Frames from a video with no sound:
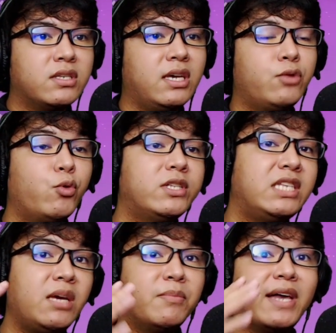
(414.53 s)
It would
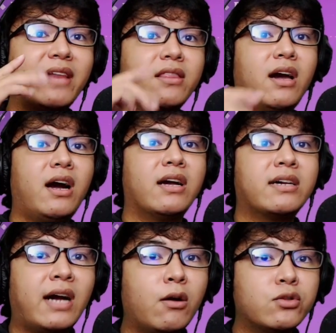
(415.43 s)
seem that
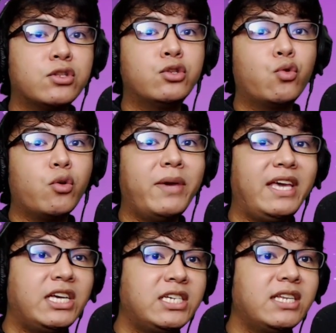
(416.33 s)
Kagotsurubi
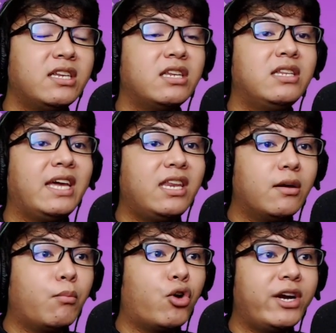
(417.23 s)
Ishin did
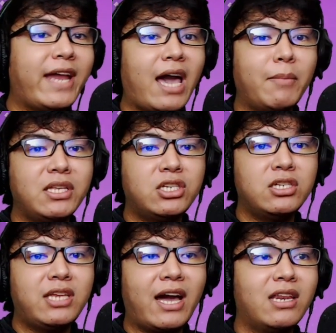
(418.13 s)
more
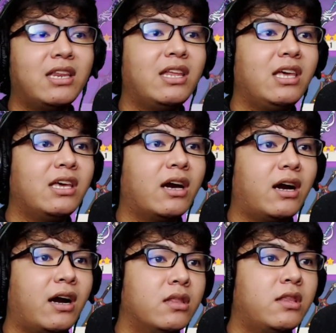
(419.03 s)
damage than
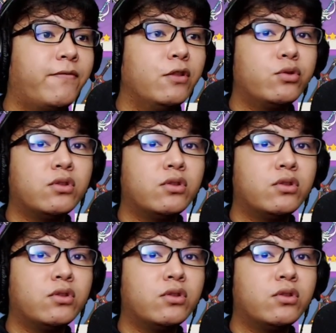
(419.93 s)
the flute